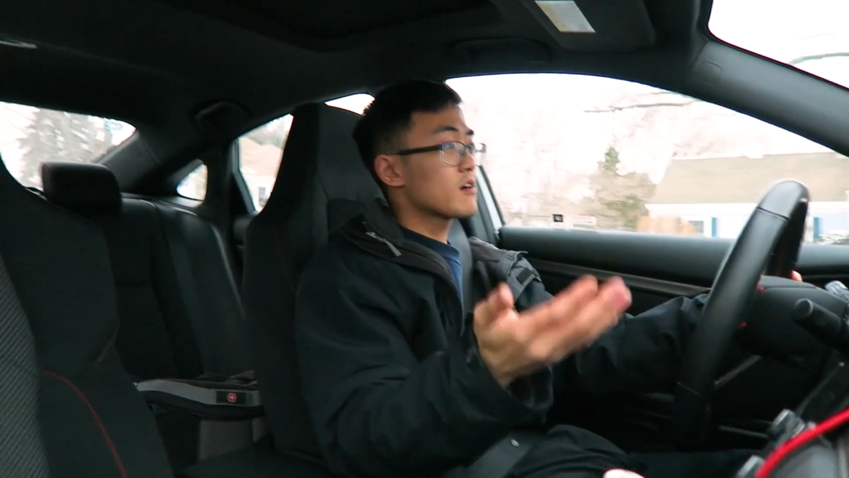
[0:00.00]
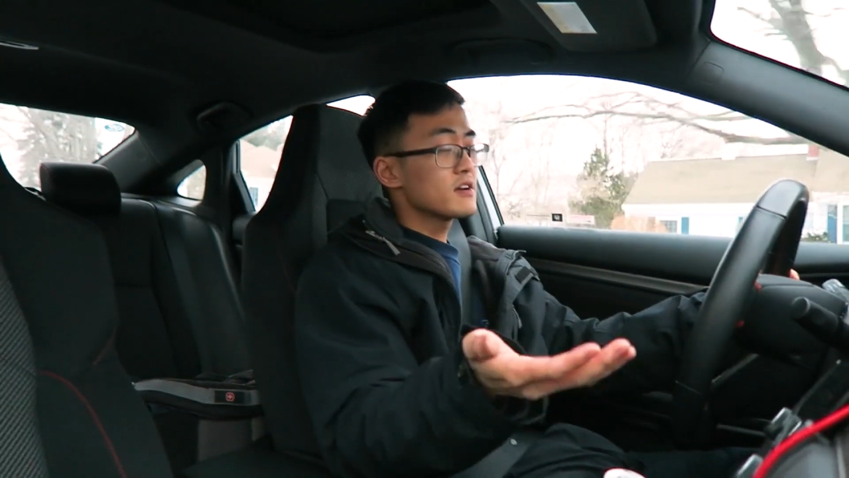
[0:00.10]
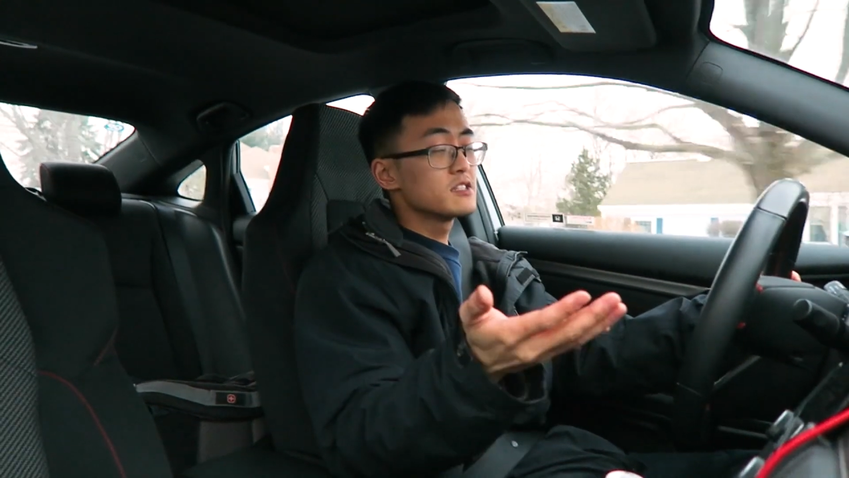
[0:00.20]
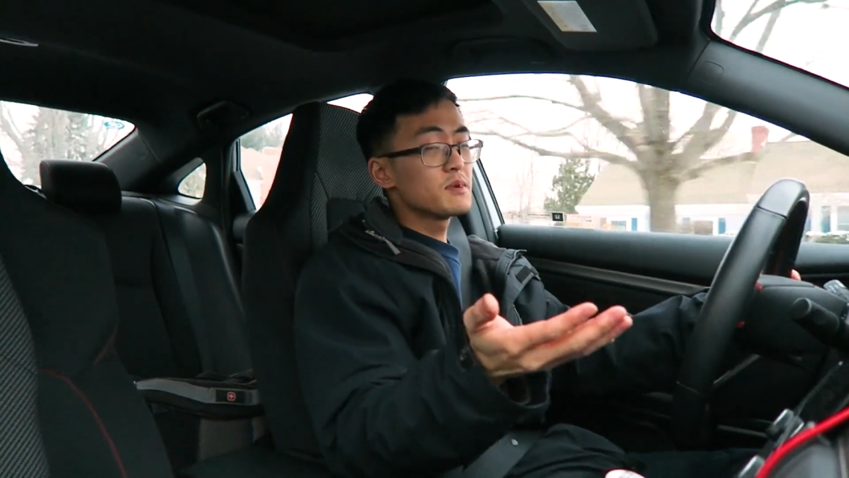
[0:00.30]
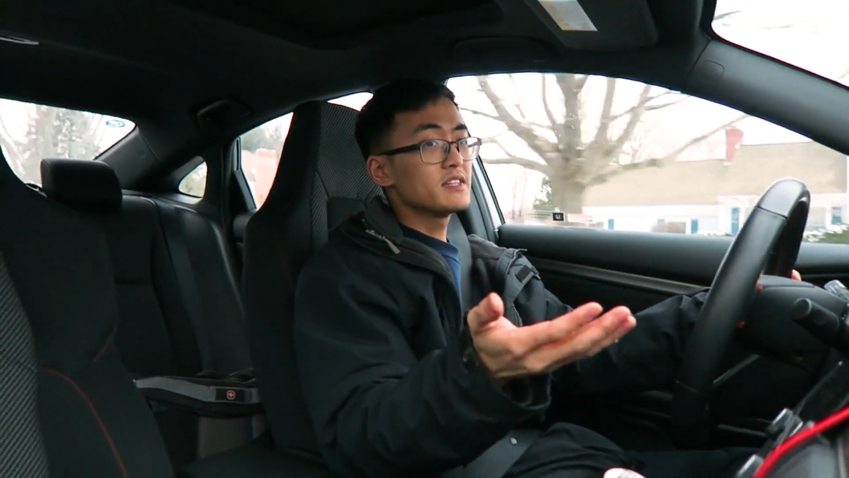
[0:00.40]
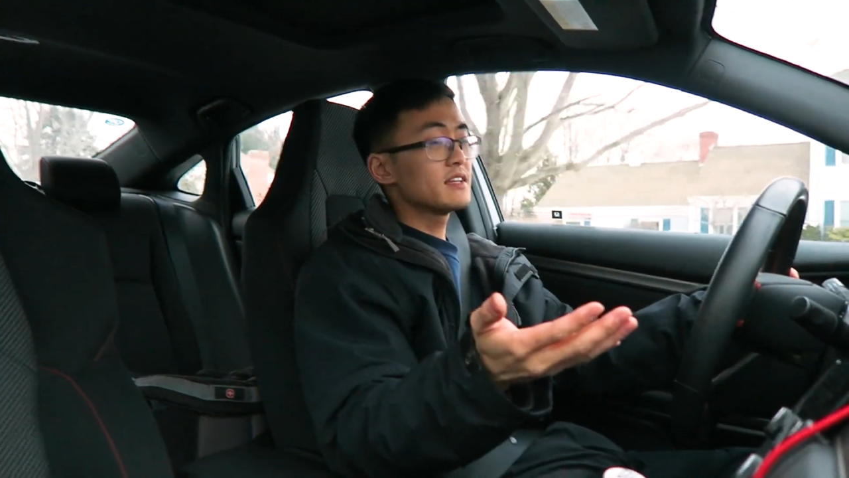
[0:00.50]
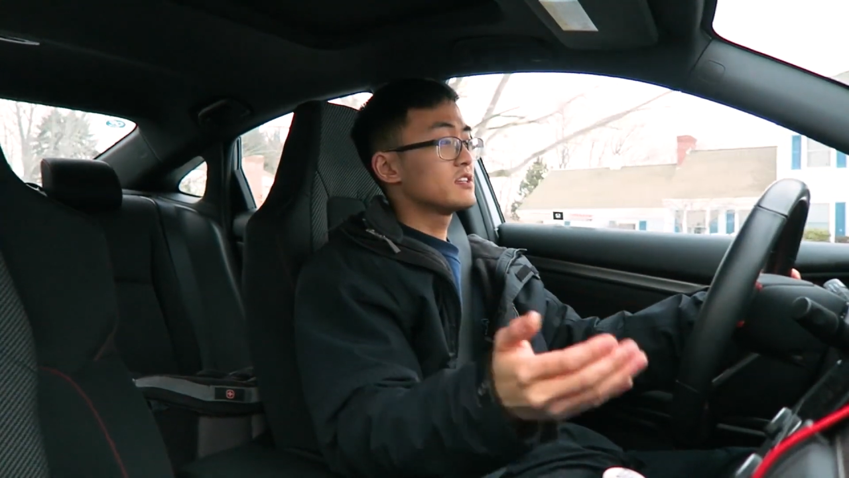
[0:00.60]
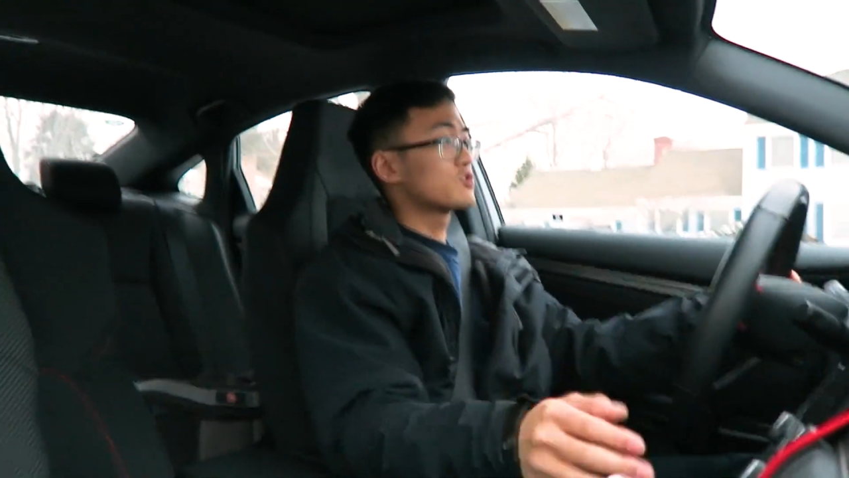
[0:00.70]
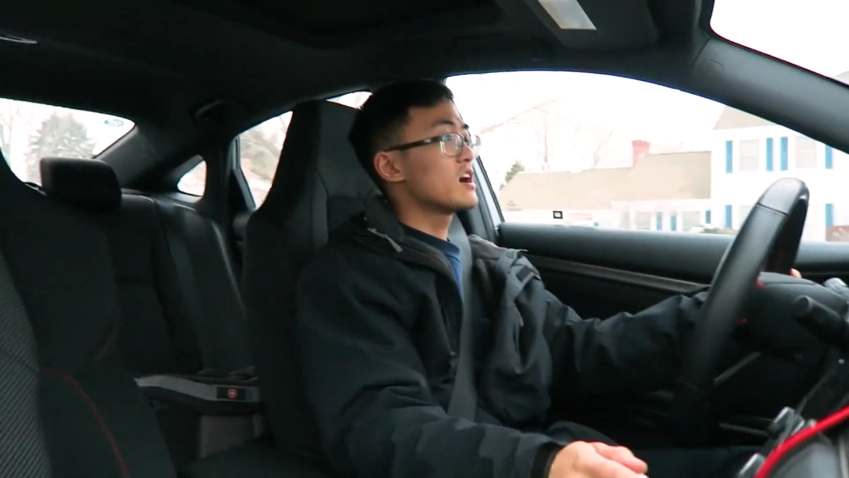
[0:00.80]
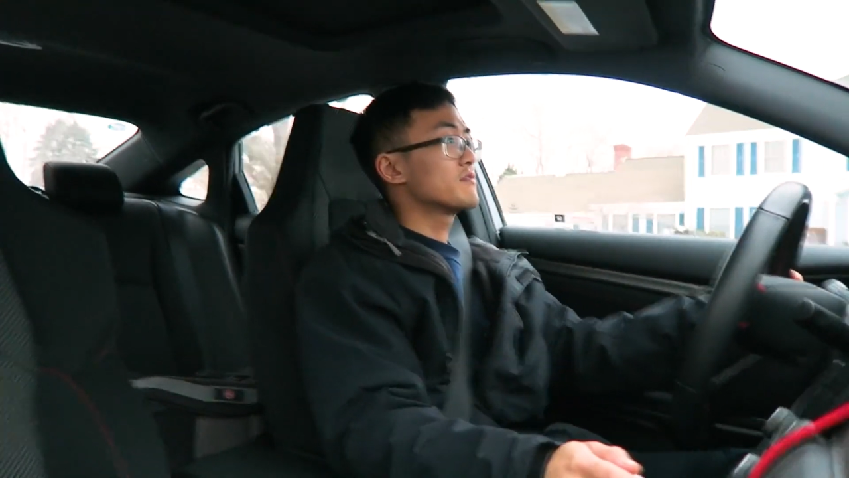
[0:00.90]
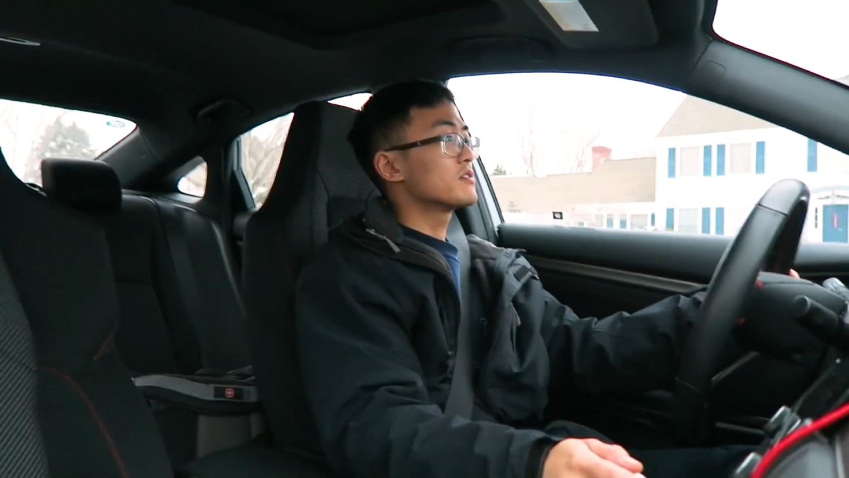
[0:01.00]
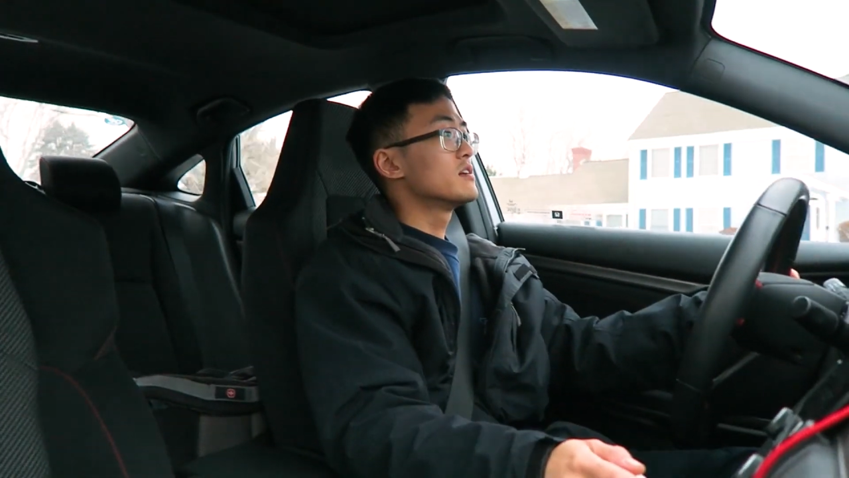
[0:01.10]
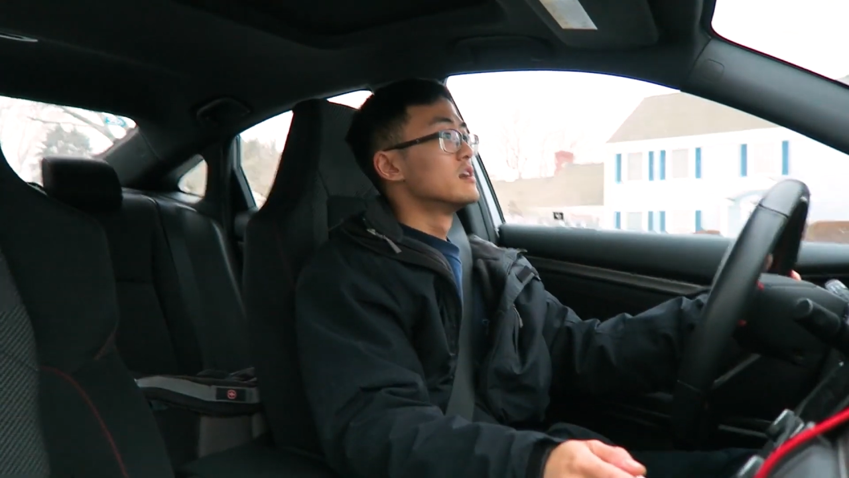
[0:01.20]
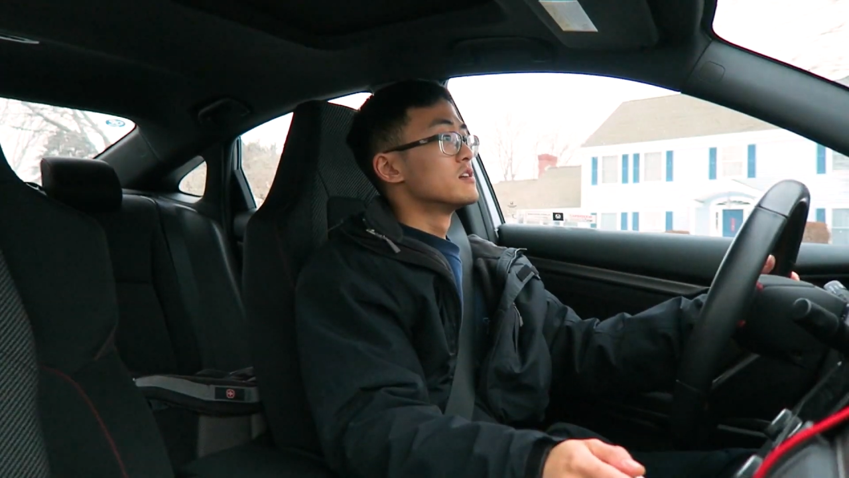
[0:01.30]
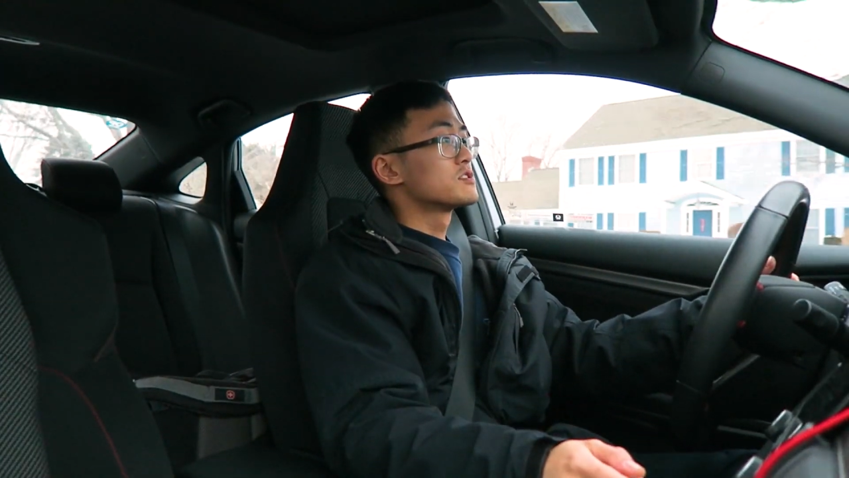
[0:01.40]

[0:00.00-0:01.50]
car is my daily driver.